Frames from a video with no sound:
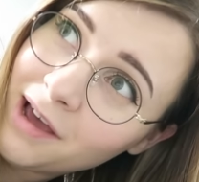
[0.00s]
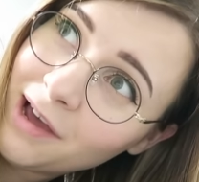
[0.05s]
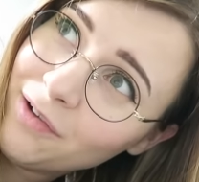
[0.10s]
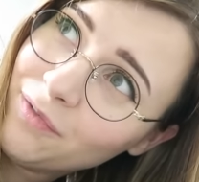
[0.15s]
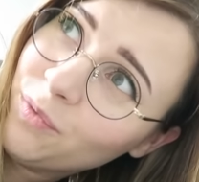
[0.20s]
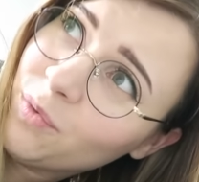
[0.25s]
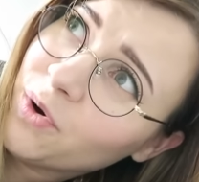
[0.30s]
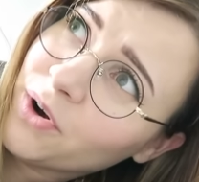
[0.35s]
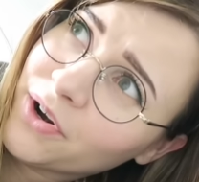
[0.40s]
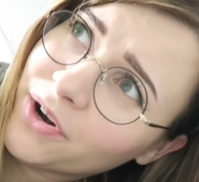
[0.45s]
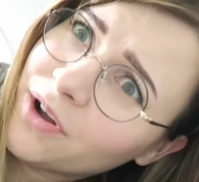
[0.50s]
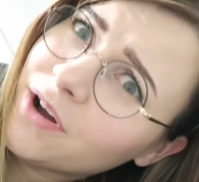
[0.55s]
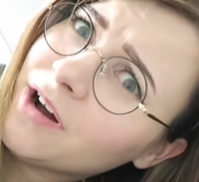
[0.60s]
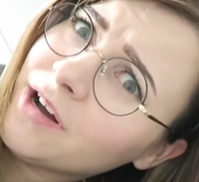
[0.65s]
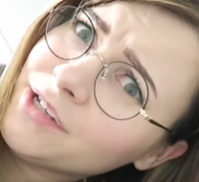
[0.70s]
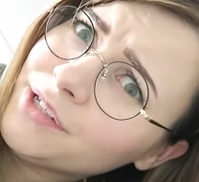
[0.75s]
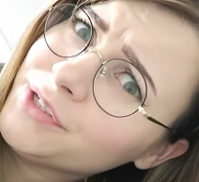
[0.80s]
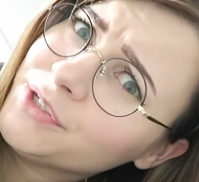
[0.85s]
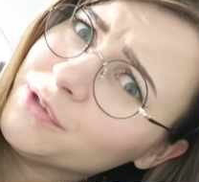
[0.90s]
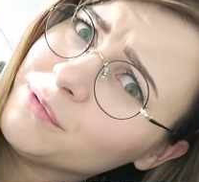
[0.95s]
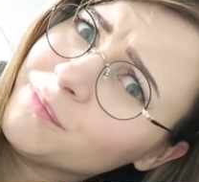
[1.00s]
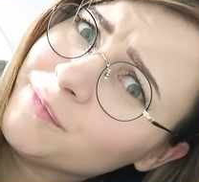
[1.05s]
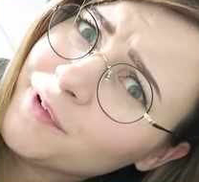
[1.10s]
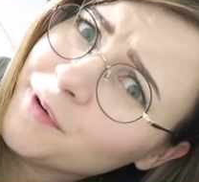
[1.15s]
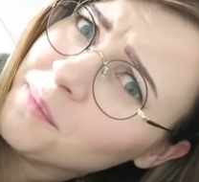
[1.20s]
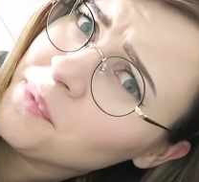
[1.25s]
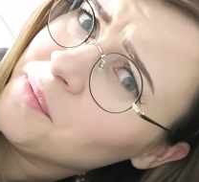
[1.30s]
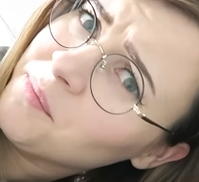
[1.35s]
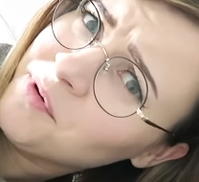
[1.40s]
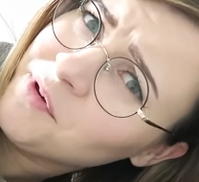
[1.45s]
I've worn a costume
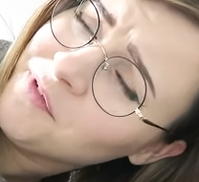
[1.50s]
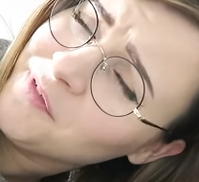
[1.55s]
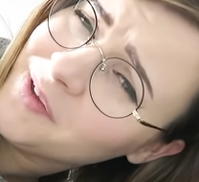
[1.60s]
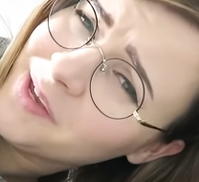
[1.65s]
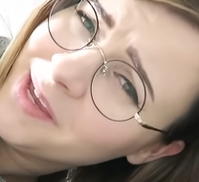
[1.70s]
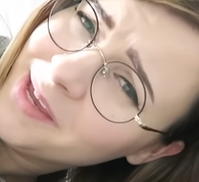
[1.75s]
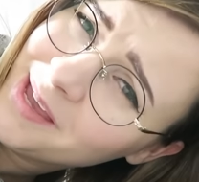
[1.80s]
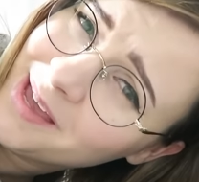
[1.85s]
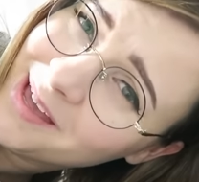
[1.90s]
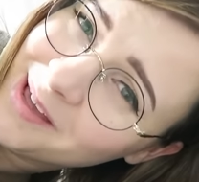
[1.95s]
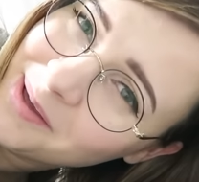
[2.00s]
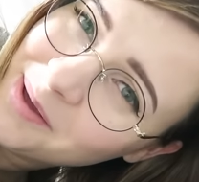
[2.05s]
from the movie,